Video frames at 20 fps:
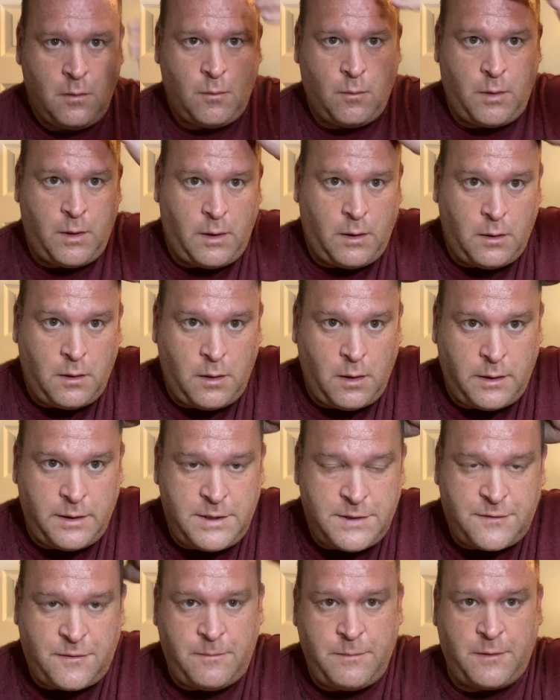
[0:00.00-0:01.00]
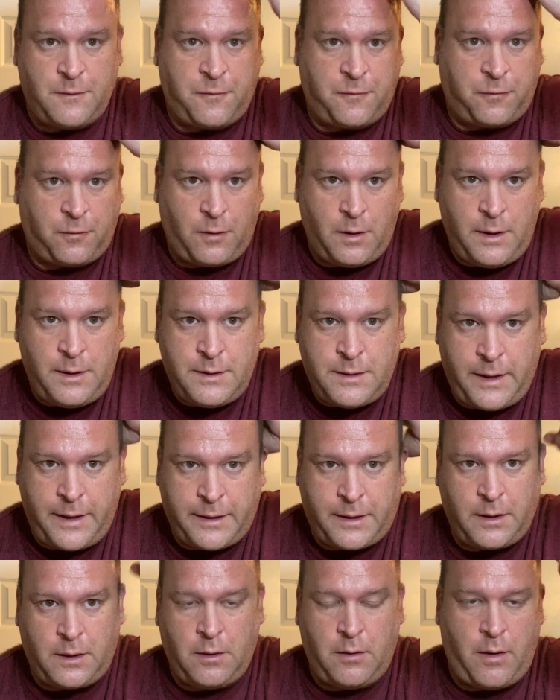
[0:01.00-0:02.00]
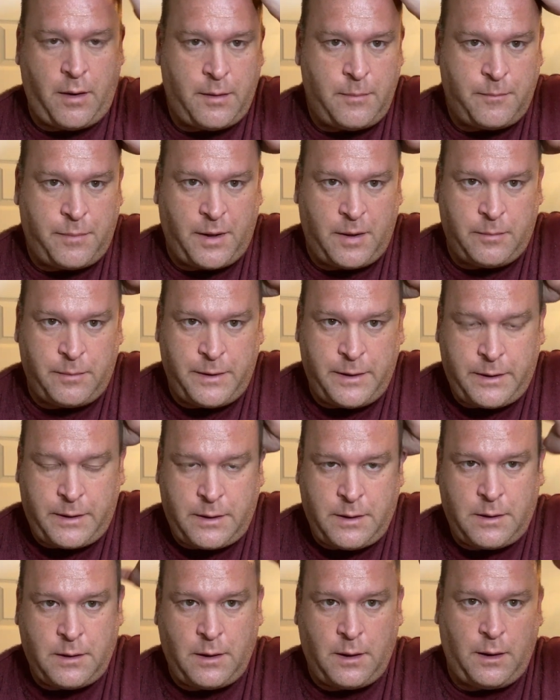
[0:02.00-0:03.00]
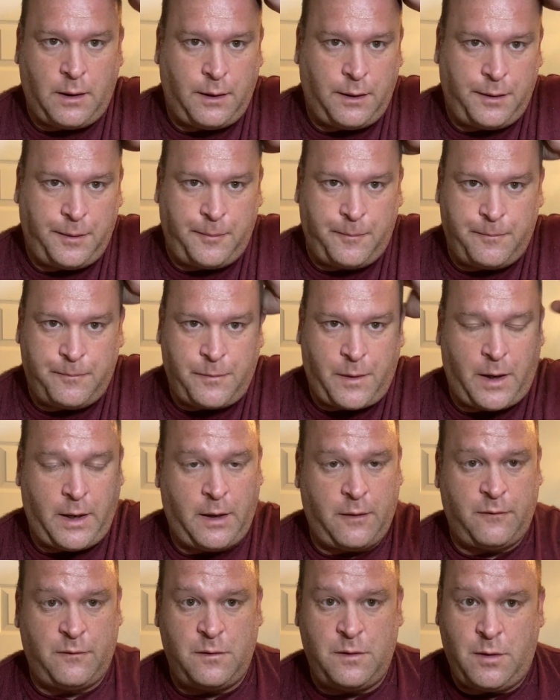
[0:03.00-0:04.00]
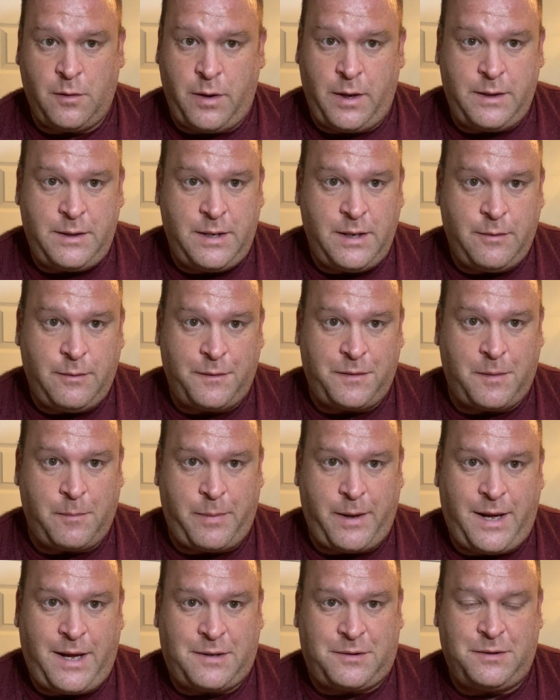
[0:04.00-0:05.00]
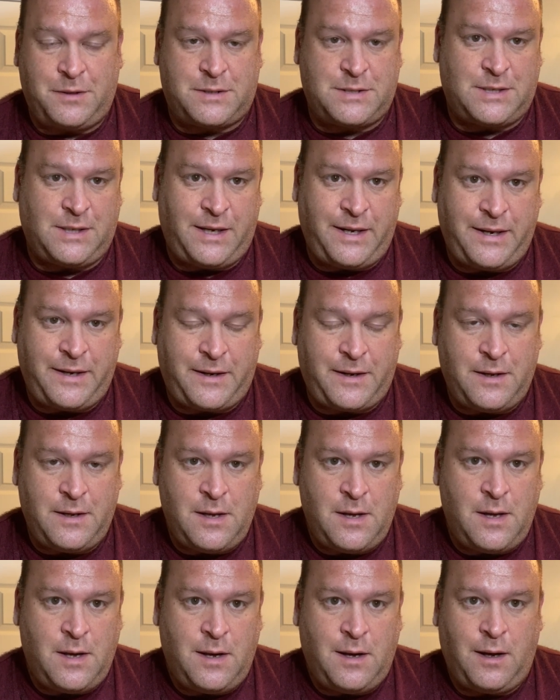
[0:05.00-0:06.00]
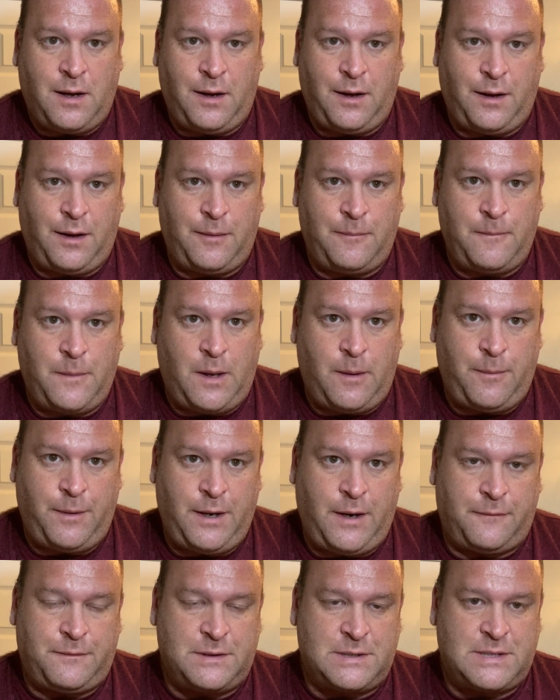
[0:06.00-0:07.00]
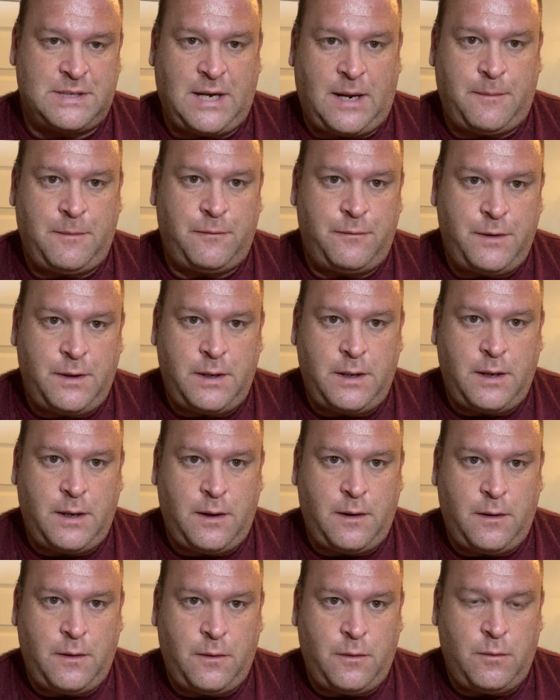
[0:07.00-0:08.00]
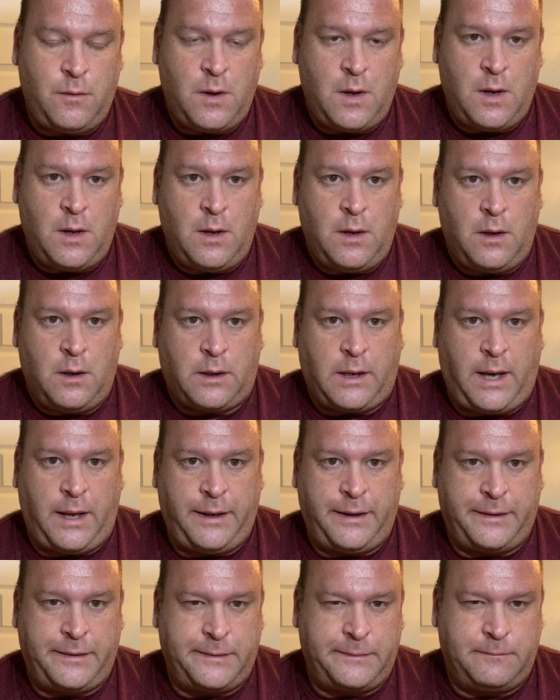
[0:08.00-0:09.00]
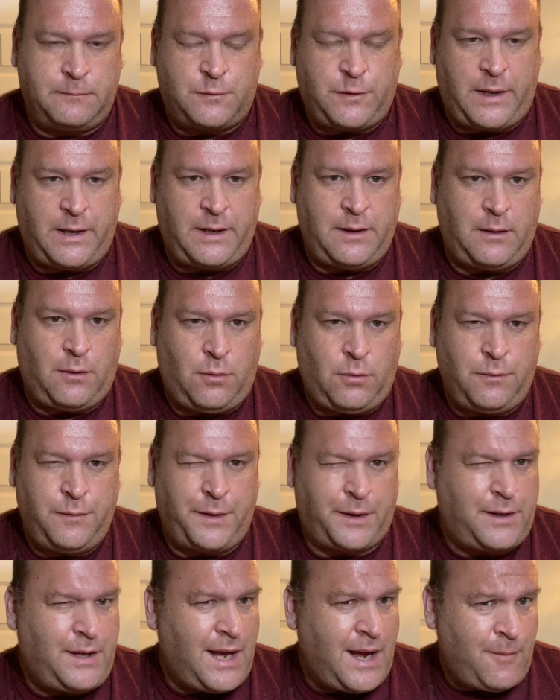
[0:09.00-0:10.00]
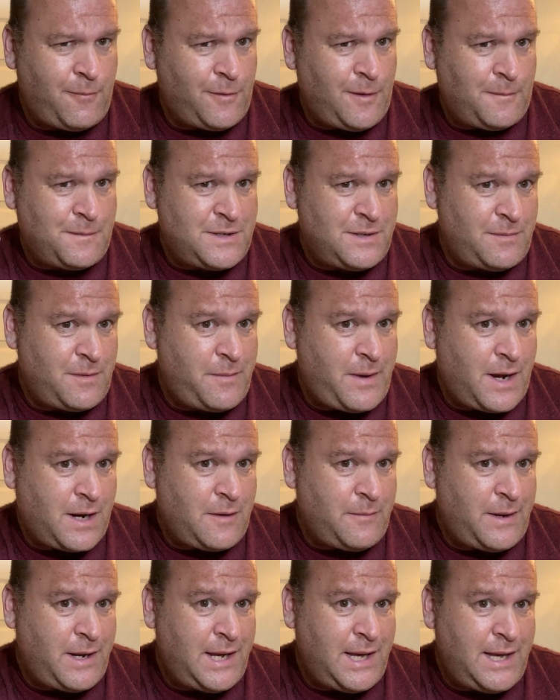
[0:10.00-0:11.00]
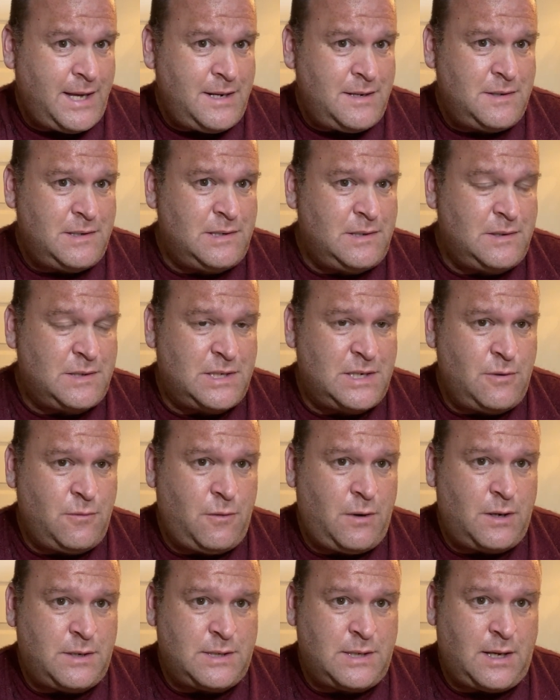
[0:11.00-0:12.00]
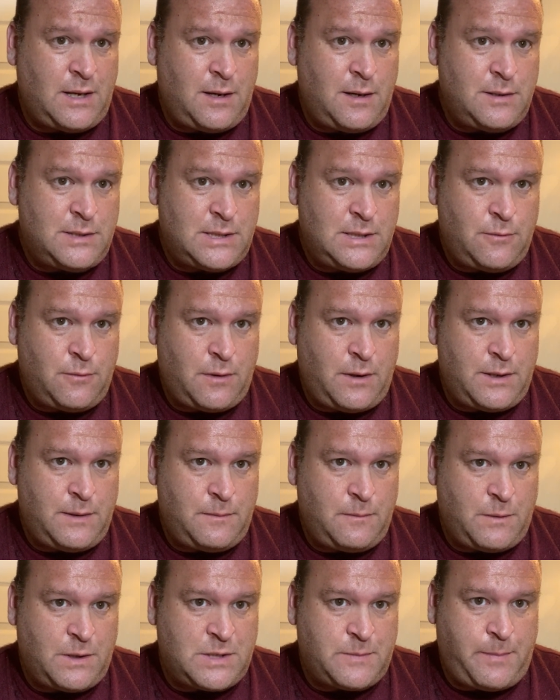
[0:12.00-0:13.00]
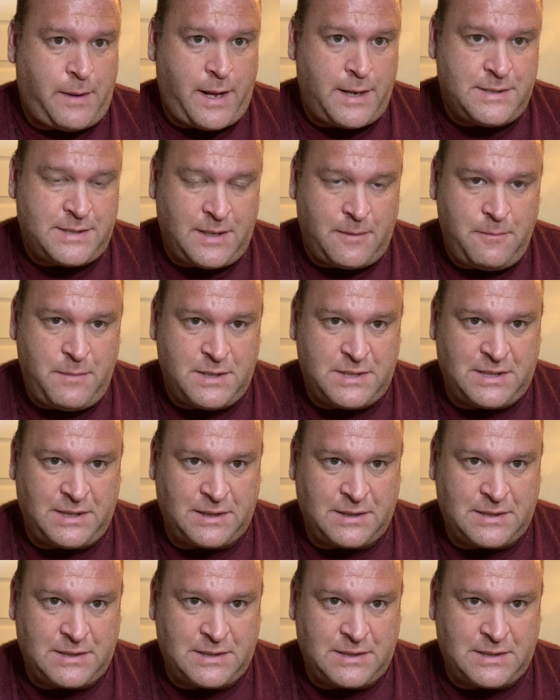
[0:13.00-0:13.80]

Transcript: Well, at least from the front, I could go out in public. I have no idea what the back looks like. I'm going to have to stop the video, kind of try to hold the camera up to the back of my head, see what spots I'm missing.